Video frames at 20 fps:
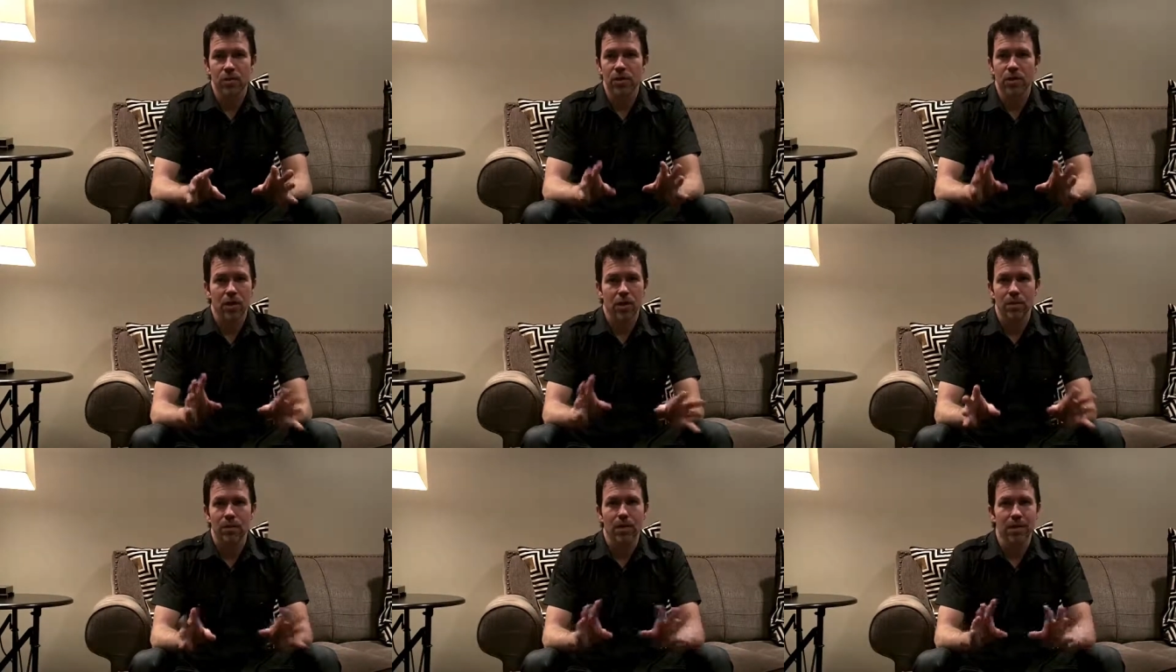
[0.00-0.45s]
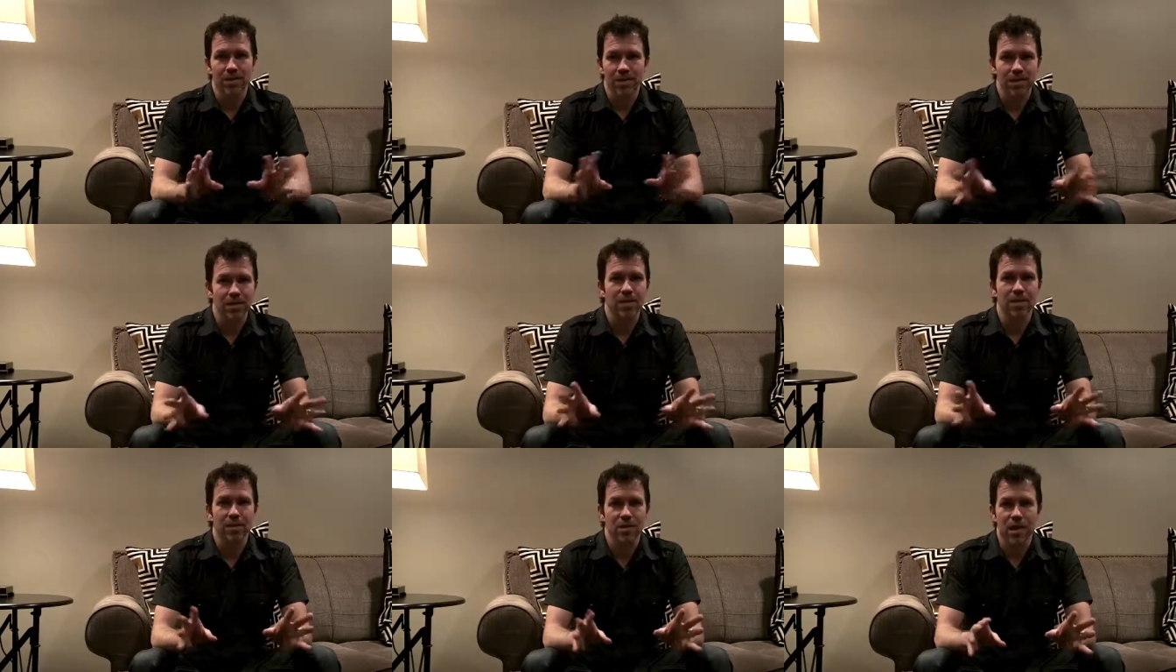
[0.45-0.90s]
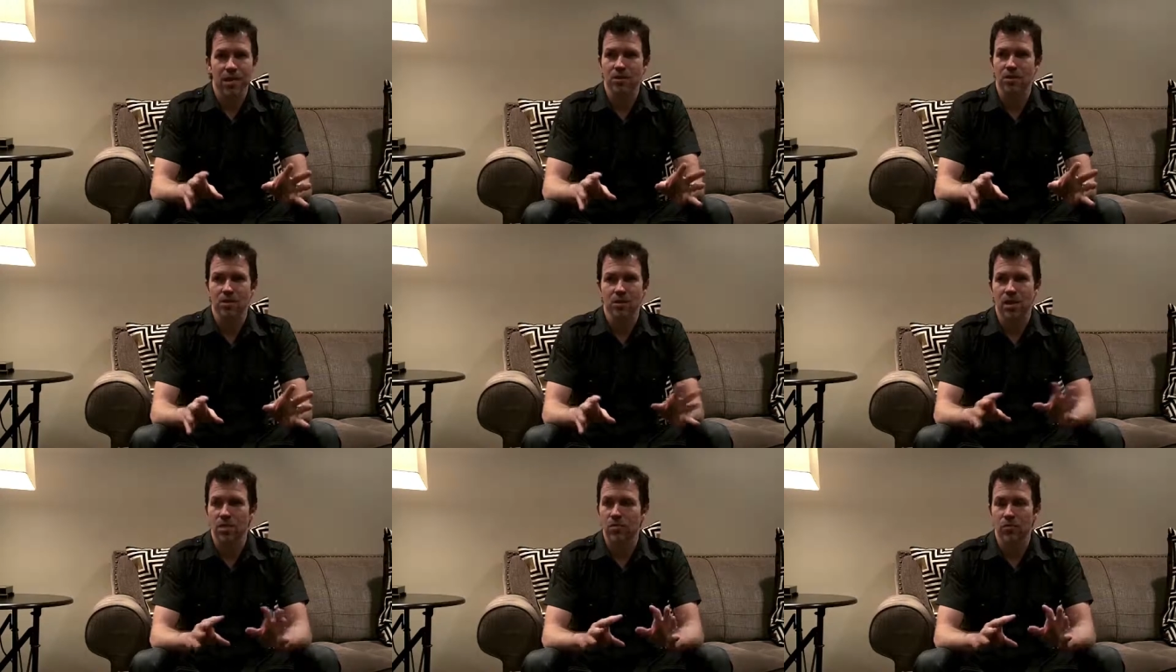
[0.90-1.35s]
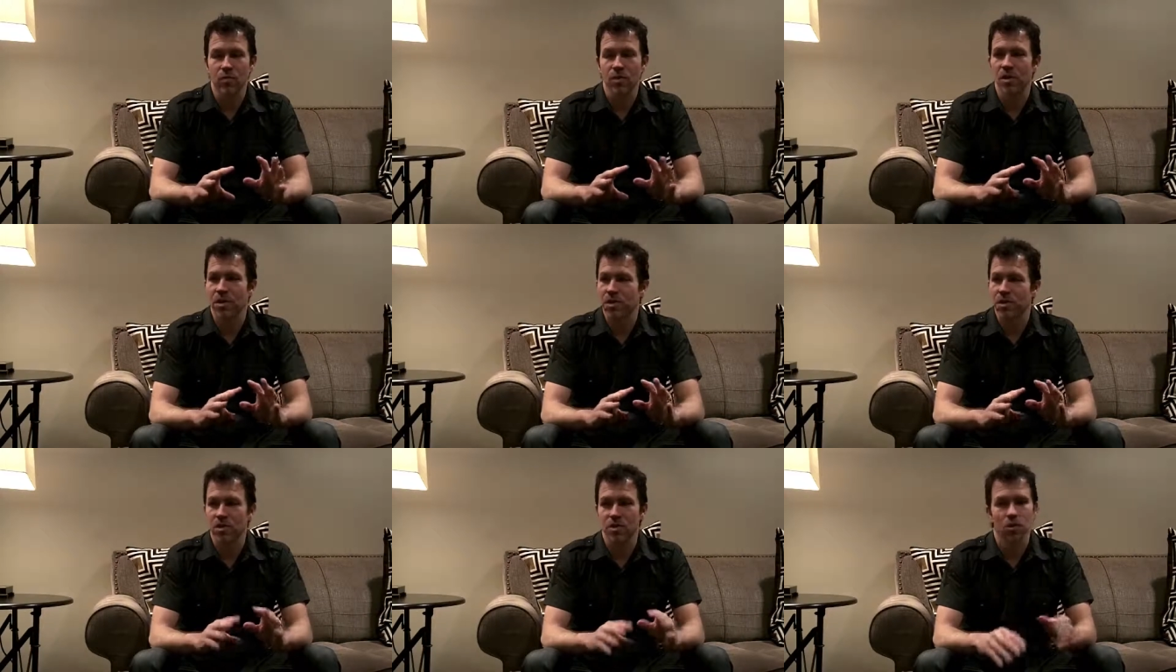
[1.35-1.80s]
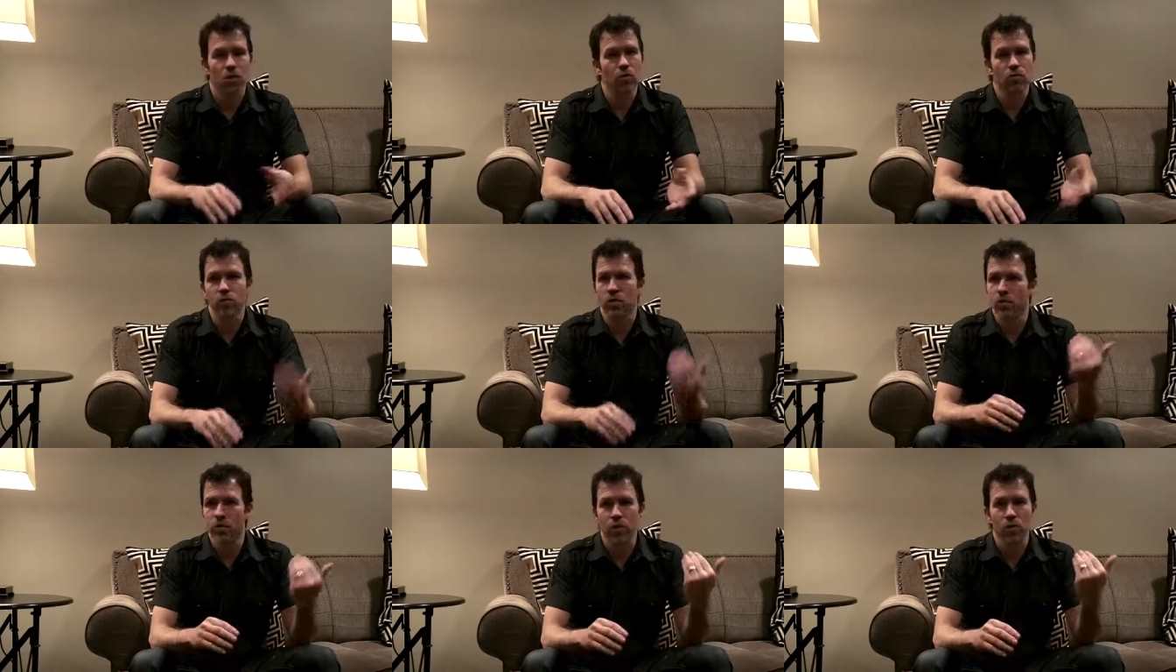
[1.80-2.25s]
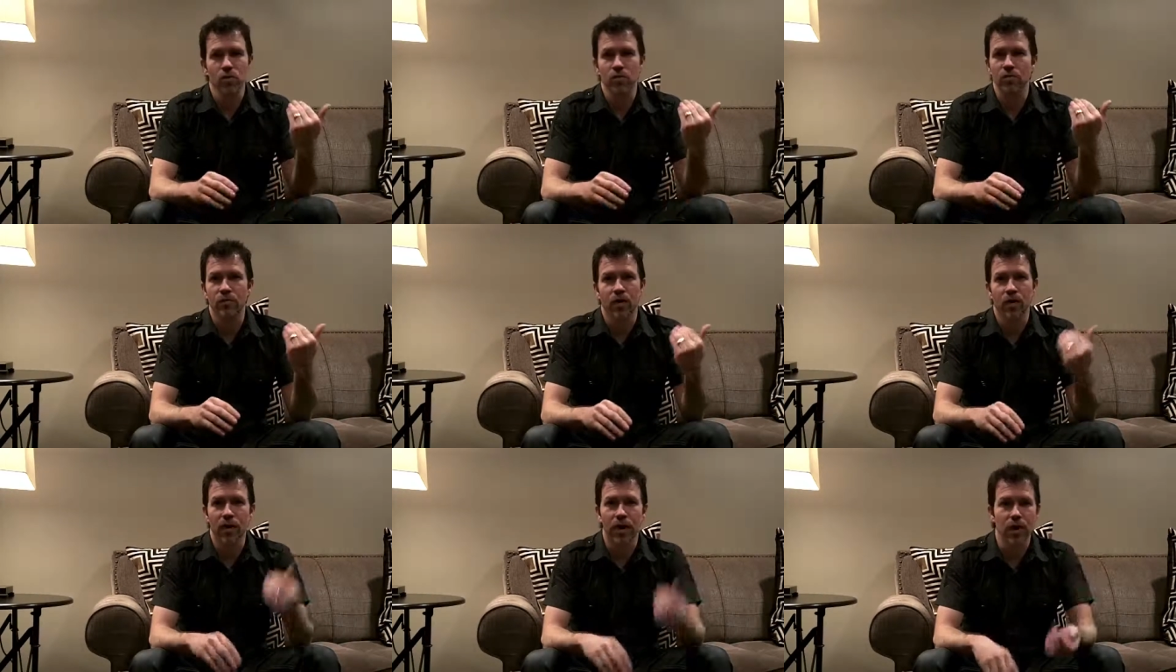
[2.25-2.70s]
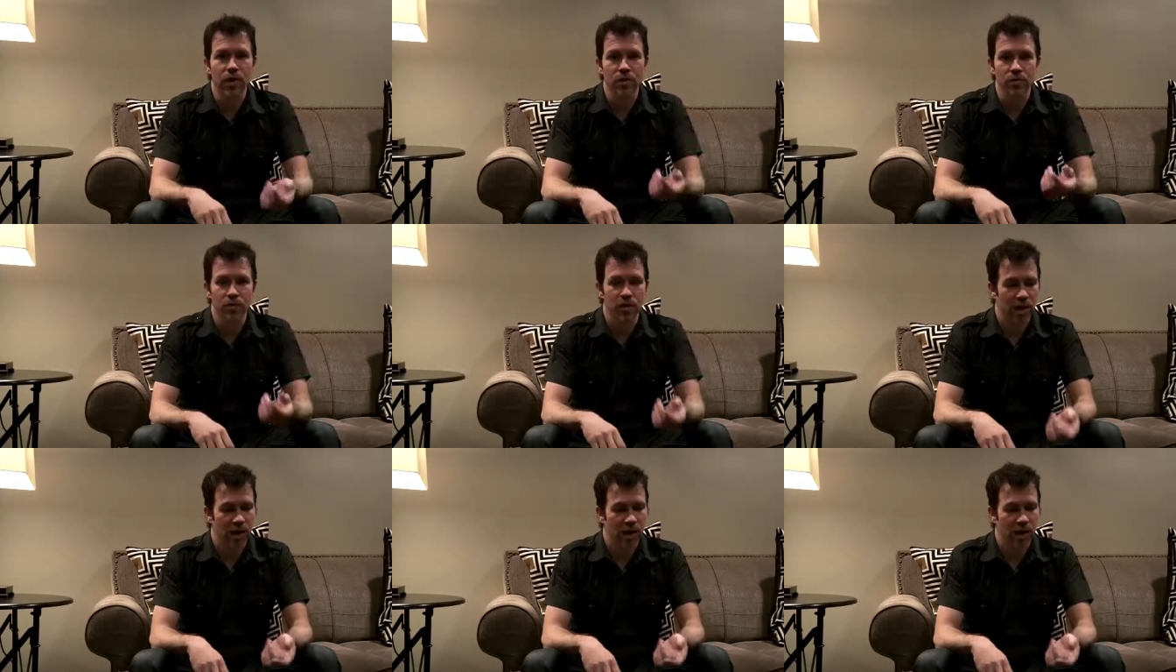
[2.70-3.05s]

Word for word: when we talk about synthesizers that really just goes over most of our heads.